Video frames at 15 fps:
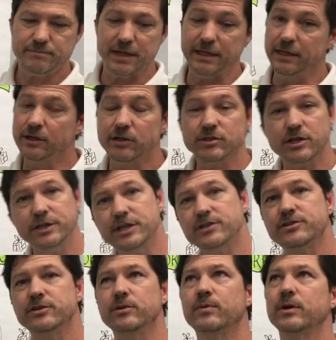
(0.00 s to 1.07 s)
And then there's an
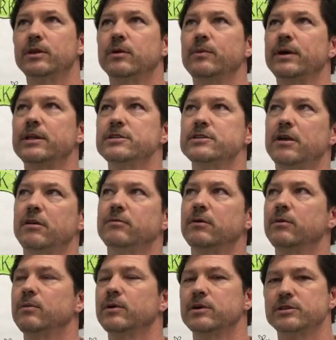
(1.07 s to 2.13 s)
issue with the way the software
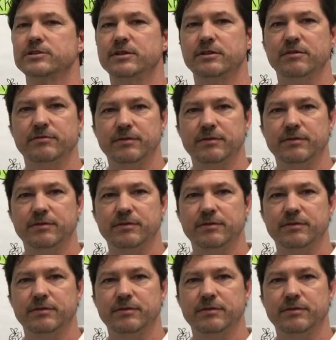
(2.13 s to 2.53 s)
works or the